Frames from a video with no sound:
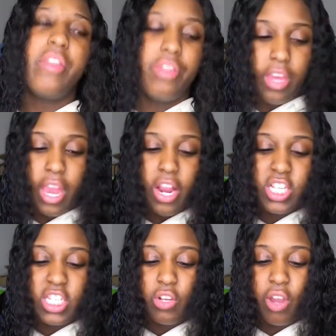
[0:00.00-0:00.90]
the hair
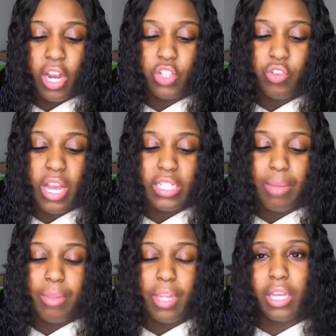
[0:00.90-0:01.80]
still kind of dries
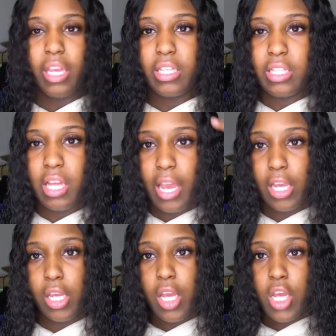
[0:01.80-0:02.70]
up and then it gets like
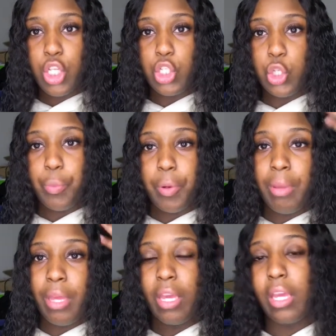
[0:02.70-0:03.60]
super
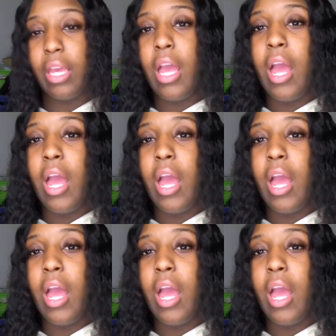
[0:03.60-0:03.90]
big.